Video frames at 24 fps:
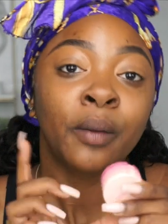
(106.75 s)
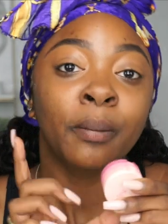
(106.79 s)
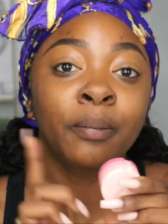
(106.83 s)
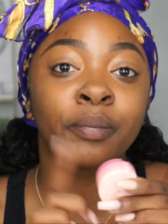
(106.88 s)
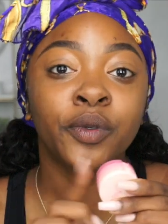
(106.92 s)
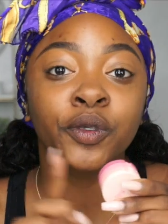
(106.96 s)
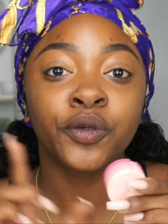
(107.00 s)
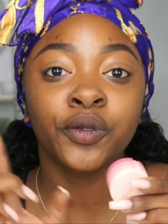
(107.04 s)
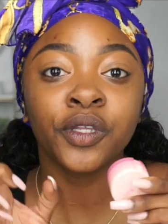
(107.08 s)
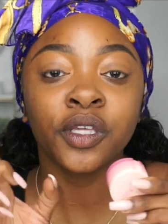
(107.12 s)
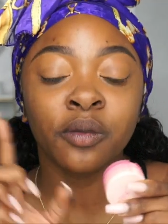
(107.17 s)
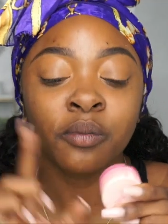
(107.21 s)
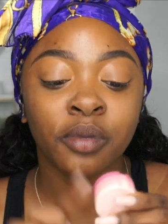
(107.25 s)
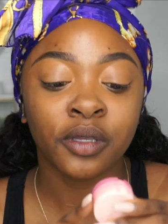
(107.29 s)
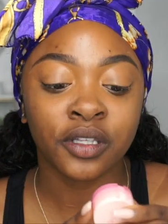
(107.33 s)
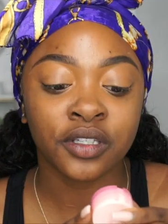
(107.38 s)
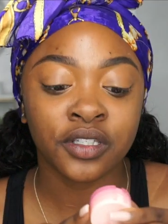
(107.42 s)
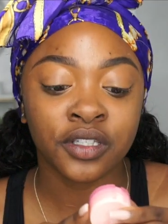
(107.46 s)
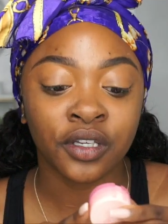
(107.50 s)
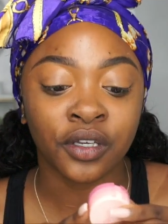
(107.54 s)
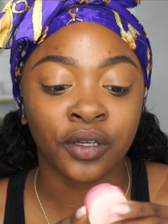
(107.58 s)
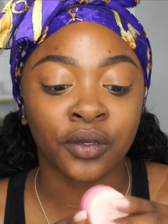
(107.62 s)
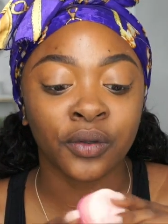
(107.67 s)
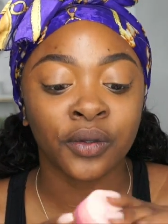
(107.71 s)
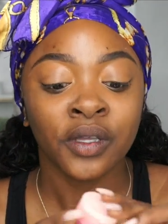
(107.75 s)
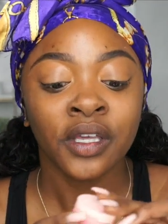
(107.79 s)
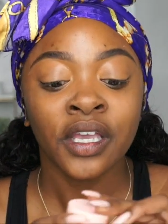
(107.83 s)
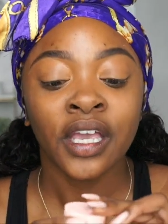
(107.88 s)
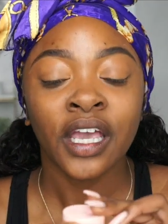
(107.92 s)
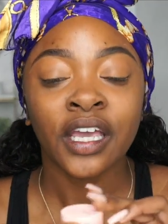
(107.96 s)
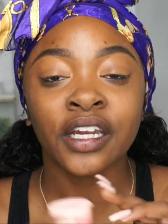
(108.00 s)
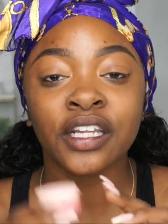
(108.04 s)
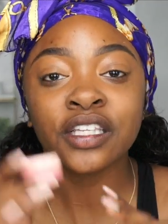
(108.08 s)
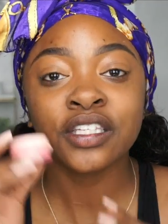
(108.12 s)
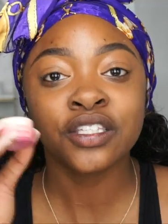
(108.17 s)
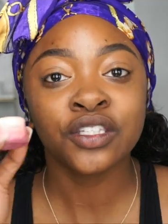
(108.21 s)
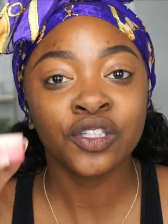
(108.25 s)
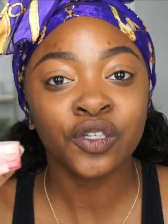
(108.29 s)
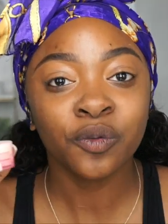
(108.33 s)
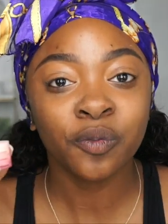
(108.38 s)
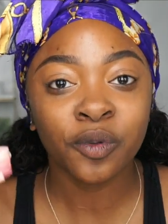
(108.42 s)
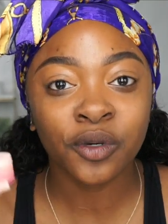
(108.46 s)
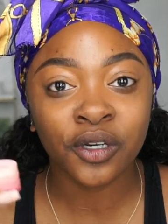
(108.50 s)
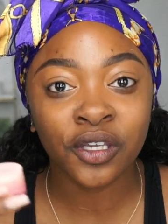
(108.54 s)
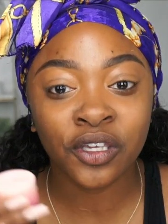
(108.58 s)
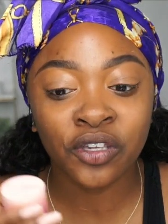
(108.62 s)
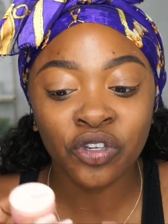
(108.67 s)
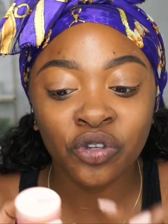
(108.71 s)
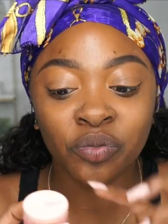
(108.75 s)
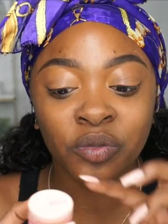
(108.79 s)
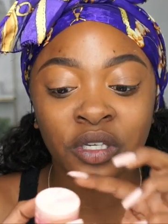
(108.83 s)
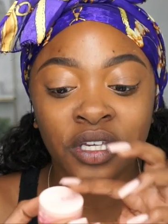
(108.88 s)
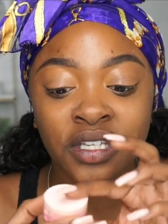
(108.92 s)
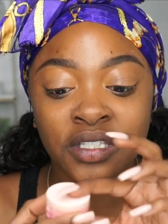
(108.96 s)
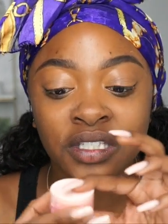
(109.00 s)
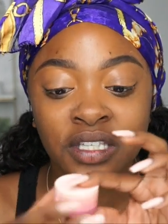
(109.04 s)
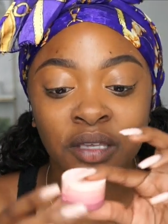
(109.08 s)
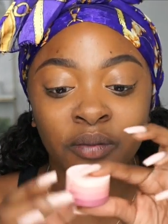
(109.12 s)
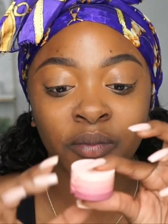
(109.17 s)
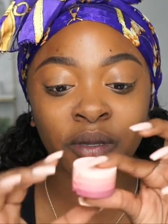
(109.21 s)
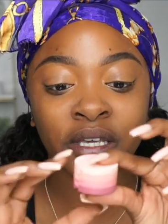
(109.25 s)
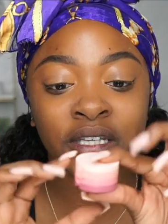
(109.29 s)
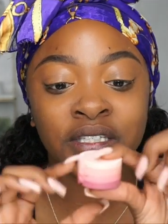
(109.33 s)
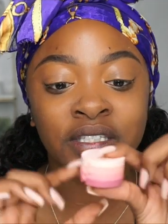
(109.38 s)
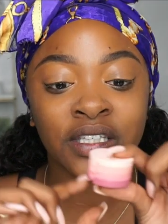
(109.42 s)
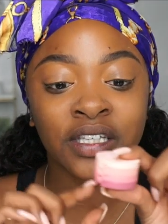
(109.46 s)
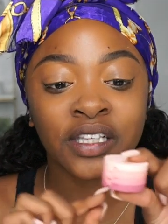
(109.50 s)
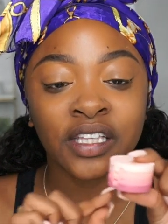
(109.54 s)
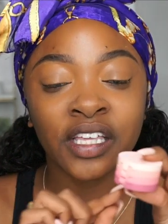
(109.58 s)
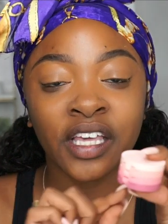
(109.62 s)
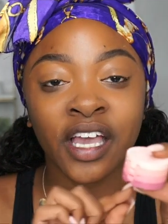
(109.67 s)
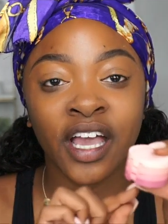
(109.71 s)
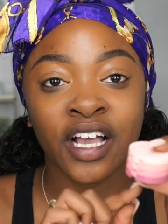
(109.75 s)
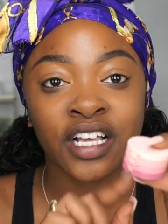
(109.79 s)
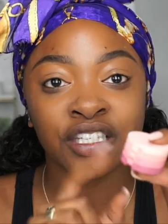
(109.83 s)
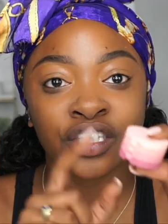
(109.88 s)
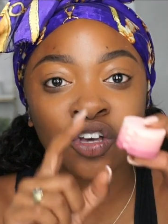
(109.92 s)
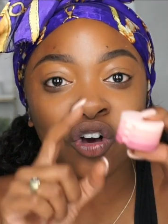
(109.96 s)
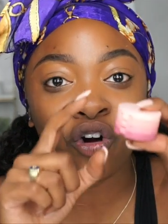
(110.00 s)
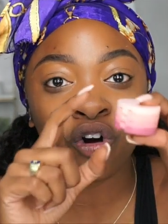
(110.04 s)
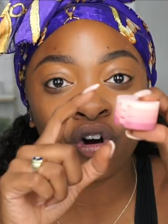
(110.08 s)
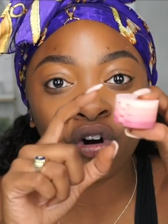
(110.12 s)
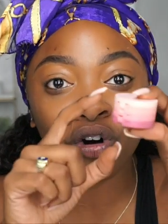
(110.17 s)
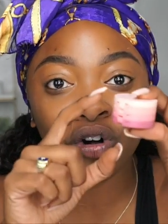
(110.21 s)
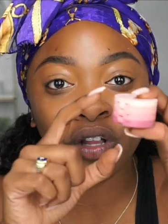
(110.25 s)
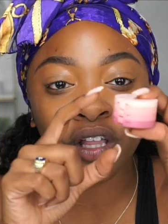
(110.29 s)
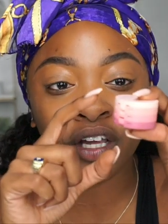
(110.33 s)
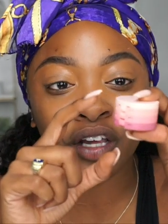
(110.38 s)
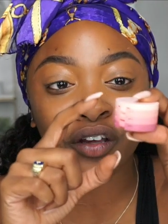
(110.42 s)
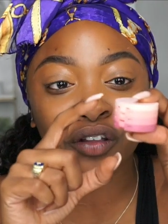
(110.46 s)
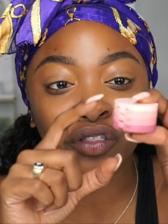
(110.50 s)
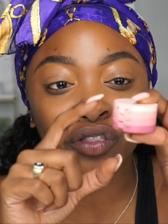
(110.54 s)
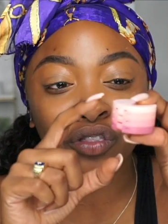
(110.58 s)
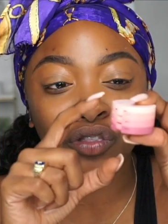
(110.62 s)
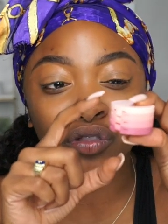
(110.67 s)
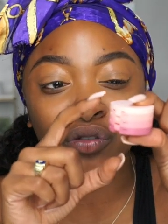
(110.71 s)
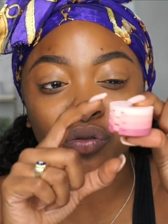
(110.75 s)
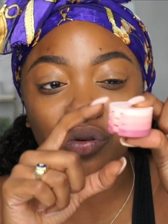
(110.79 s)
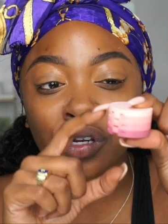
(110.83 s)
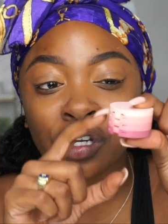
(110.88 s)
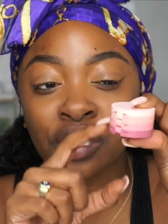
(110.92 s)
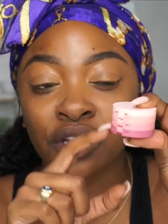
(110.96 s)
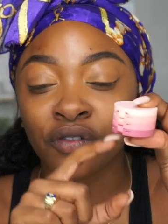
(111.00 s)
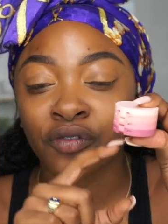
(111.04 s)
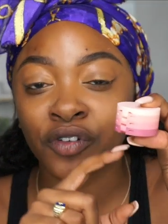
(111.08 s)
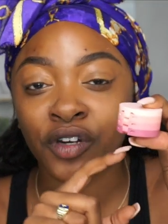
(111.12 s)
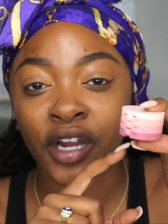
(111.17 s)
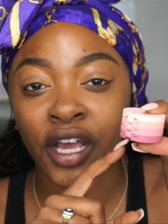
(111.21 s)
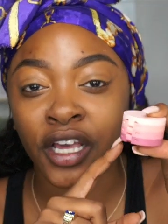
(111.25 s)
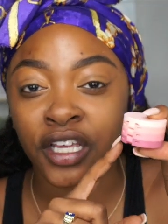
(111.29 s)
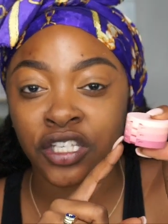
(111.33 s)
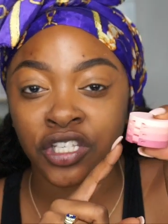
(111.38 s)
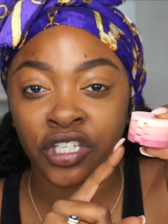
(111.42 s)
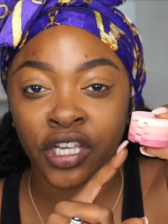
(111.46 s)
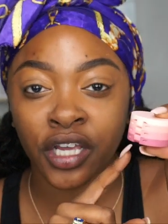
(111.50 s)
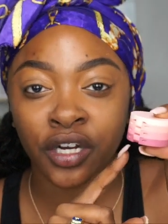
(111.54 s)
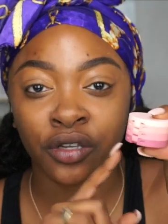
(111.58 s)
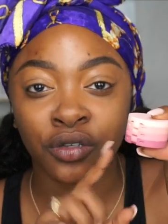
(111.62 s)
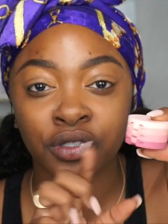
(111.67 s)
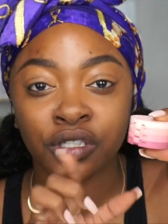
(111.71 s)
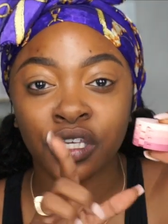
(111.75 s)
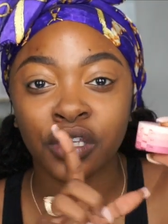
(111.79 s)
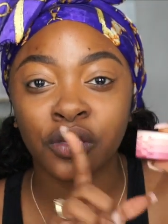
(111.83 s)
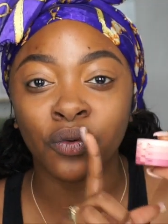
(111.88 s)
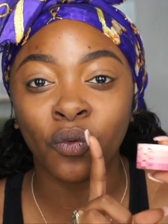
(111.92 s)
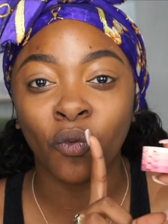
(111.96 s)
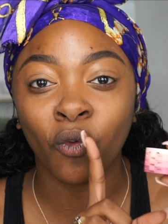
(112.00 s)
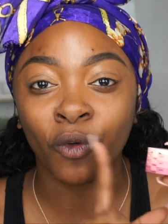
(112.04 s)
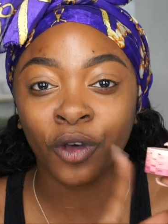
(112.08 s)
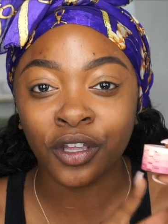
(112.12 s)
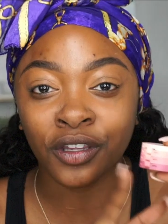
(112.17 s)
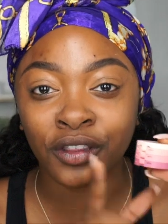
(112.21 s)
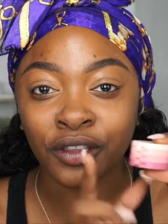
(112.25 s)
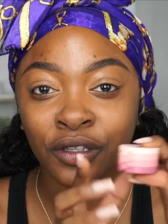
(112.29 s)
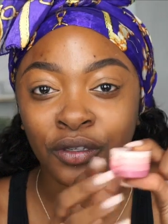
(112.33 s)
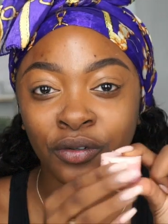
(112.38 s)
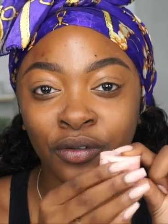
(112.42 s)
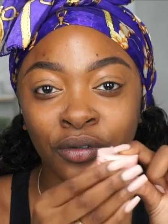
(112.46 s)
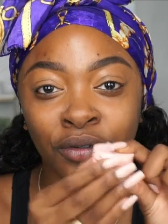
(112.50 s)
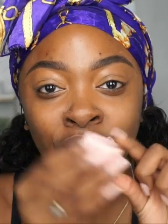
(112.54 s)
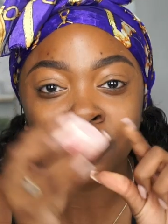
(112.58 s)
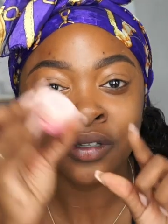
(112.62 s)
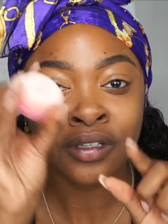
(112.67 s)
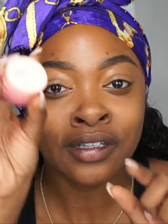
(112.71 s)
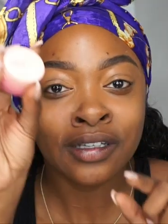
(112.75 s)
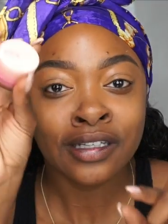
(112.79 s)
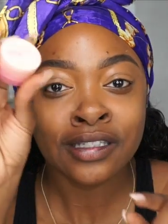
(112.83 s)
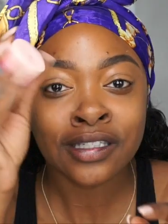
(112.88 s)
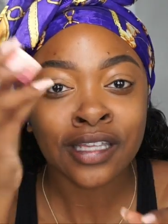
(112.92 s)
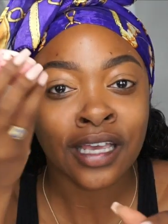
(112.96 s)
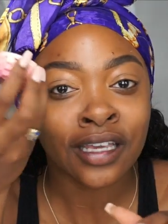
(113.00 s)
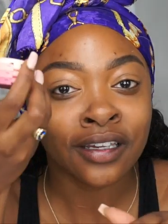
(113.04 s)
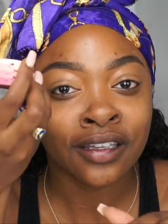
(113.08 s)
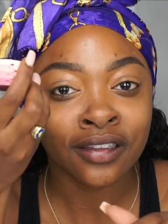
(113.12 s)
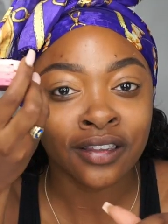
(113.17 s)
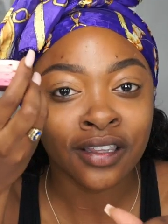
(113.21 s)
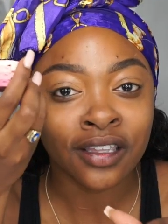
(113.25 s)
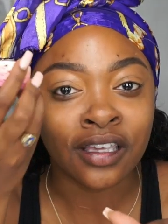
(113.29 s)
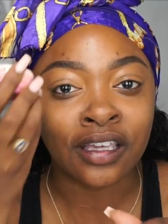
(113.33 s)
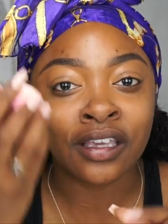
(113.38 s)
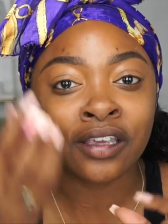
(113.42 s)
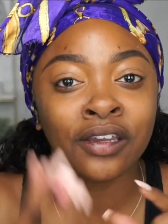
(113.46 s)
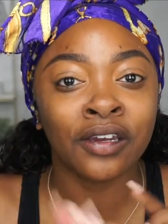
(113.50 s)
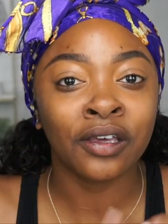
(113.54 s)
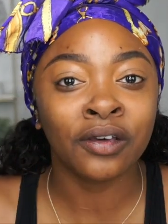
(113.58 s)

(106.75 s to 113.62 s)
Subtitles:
beauty bento, and it's super cute because basically it has all 3 different eyeshadows in one little tiny thing.